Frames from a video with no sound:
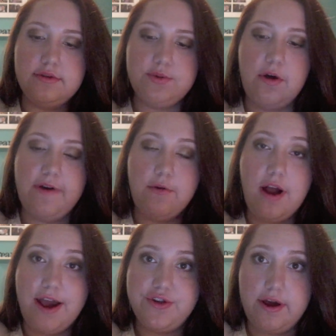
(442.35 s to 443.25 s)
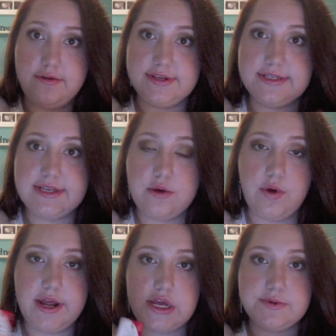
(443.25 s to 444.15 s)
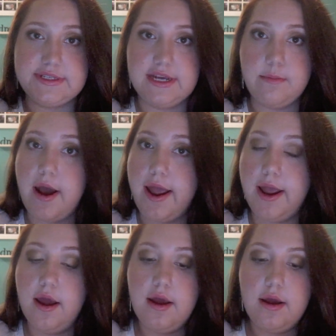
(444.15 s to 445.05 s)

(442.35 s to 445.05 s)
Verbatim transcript: 12-hour eyeshadow. This is like what I used in my